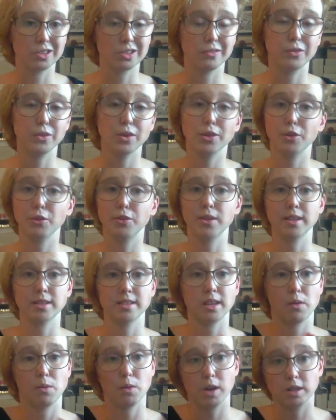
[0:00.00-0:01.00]
A few other things
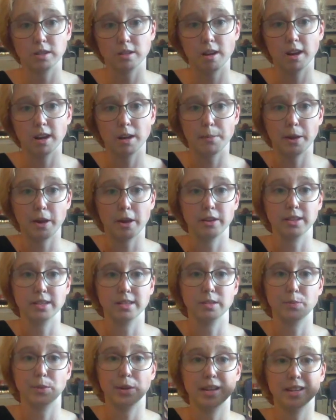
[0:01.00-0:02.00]
that I want to talk about
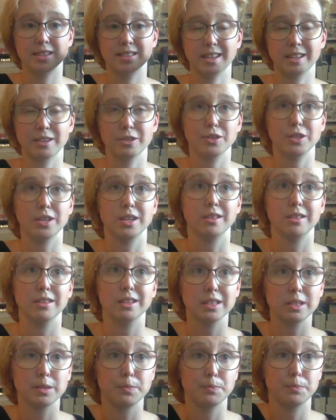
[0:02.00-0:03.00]
is Brandon Sanderson in
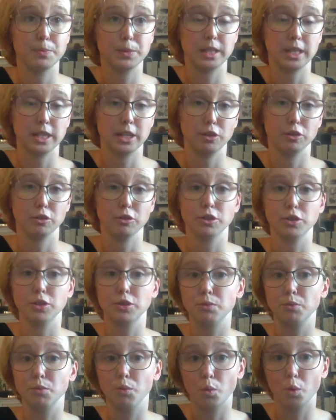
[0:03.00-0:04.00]
this particular
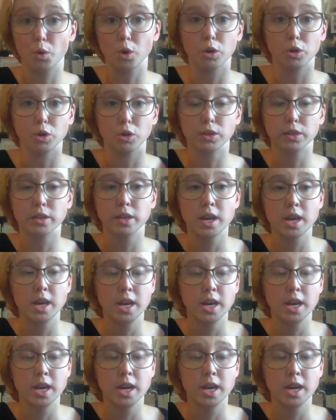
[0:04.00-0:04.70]
world,